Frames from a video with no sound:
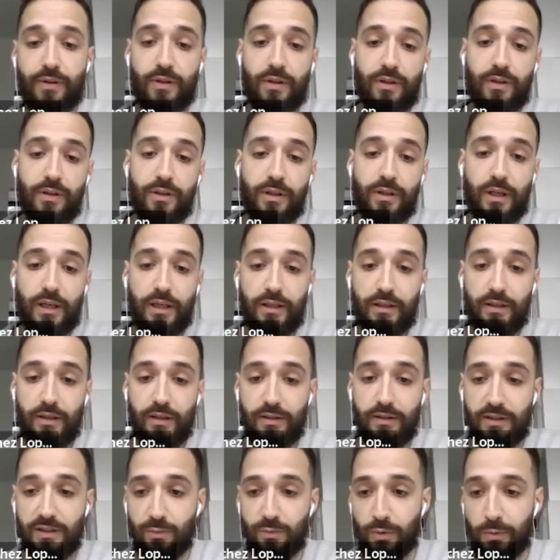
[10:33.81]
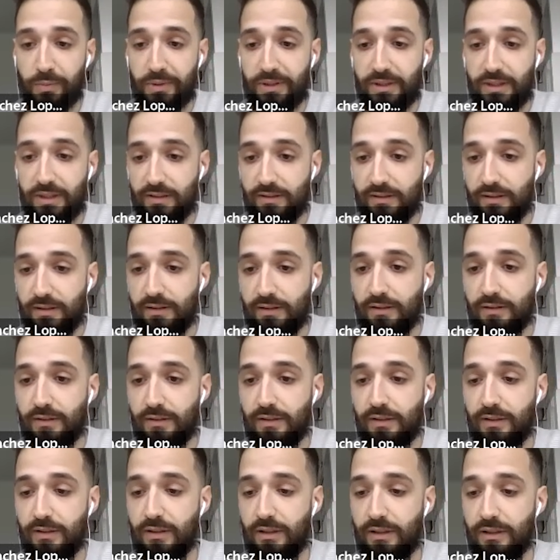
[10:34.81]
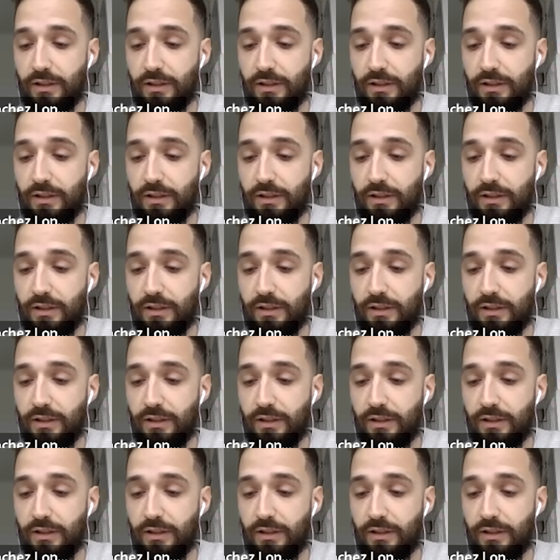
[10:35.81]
and this will be tested in the